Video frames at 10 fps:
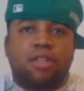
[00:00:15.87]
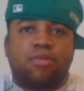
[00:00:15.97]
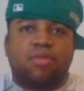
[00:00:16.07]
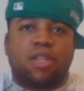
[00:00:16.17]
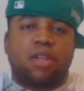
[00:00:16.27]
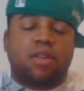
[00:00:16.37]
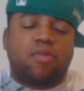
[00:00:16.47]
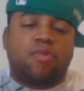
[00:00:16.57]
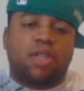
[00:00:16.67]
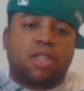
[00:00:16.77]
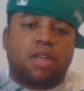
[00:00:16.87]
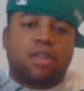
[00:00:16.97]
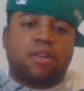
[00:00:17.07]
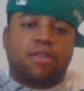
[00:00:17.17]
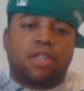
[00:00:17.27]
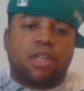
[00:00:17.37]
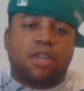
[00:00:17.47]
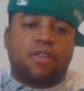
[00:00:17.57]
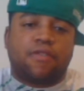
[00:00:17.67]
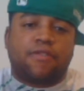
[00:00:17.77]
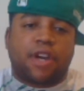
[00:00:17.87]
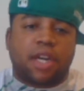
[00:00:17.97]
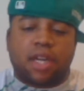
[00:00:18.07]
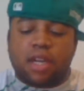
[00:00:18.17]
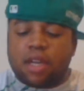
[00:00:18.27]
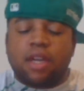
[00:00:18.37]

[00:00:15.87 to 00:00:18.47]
Tuesday, Wednesday, Thursday, Friday.